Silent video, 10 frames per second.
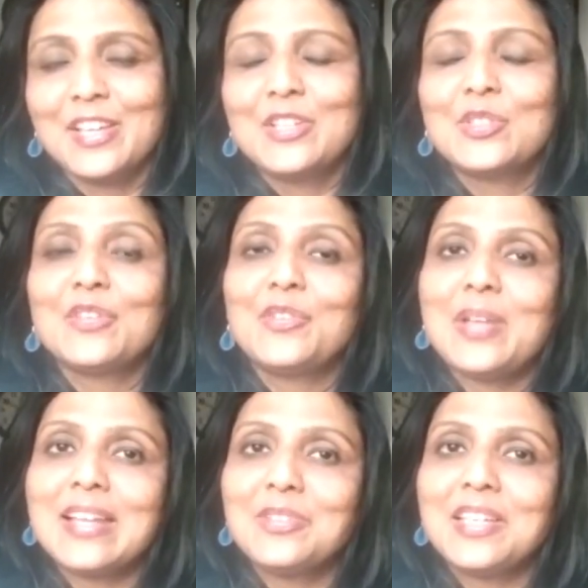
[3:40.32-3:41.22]
So if you
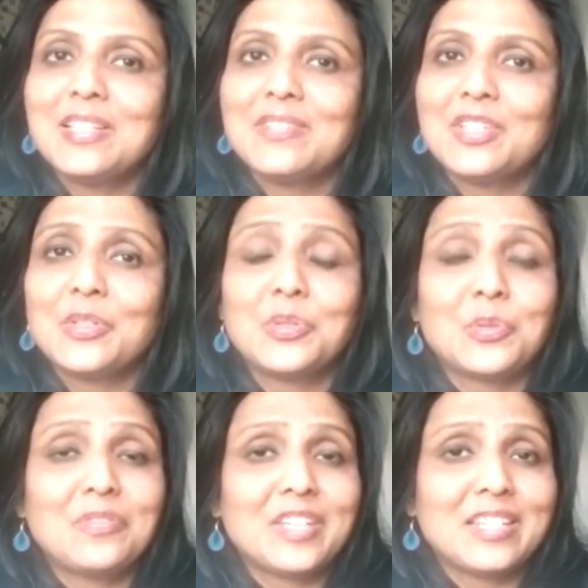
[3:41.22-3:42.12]
like today's video,
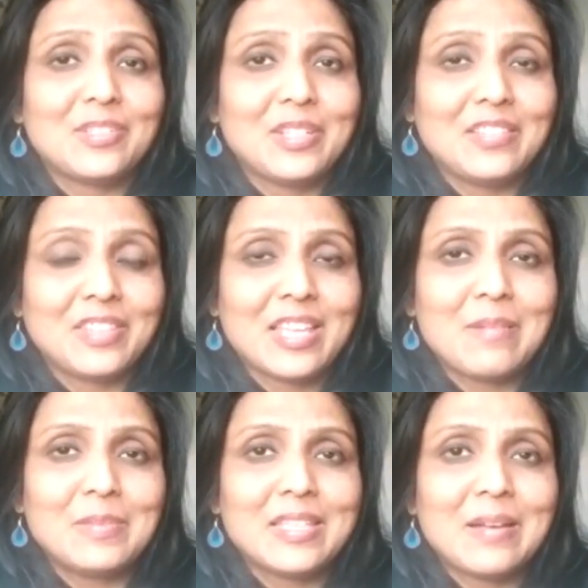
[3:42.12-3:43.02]
don't forget to leave a
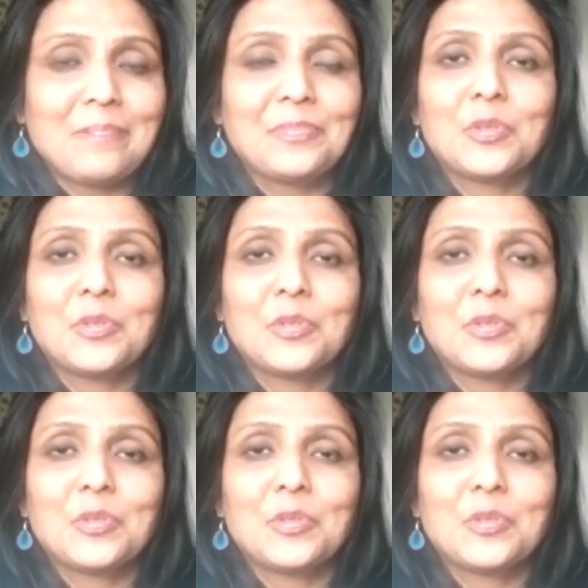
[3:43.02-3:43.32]
thumbs up.